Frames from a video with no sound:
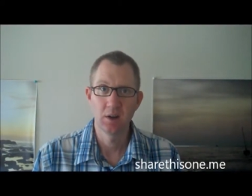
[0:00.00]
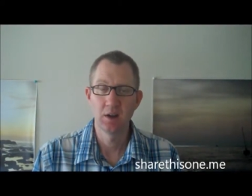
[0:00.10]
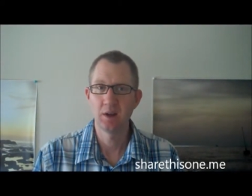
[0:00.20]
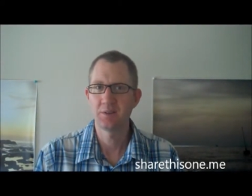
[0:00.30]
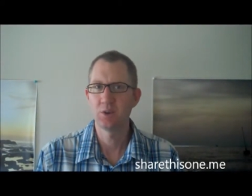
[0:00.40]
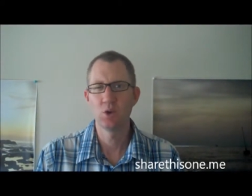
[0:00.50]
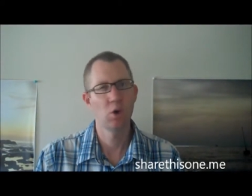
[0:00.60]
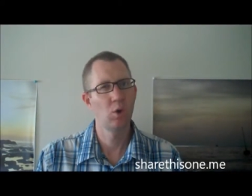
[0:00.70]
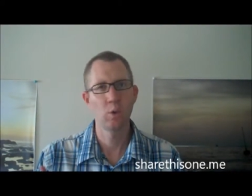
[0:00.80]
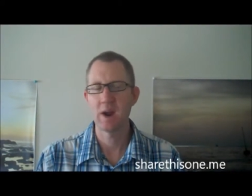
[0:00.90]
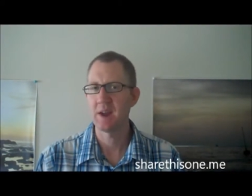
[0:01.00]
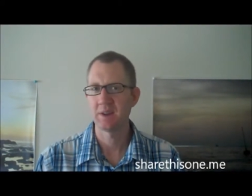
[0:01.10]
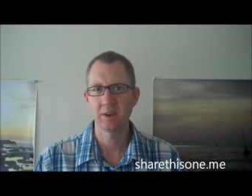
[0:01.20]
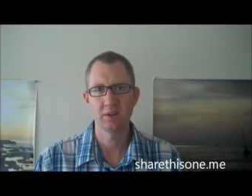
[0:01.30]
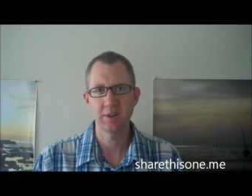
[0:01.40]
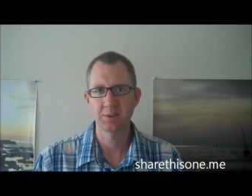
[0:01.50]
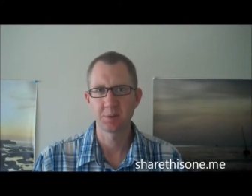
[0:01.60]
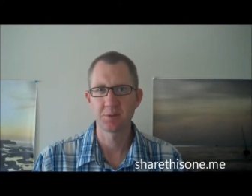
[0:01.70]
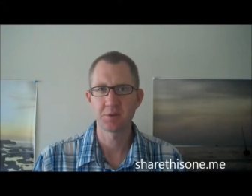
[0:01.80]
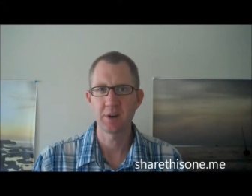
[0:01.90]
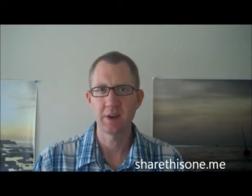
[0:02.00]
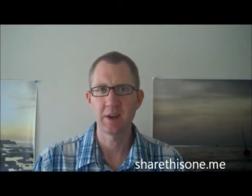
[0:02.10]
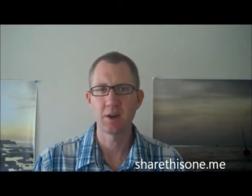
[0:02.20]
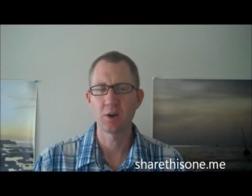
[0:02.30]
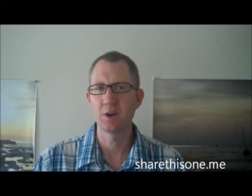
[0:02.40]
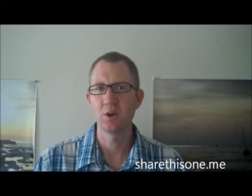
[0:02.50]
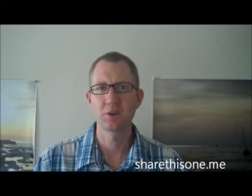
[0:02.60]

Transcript: If you know a way to get leads for free, or you know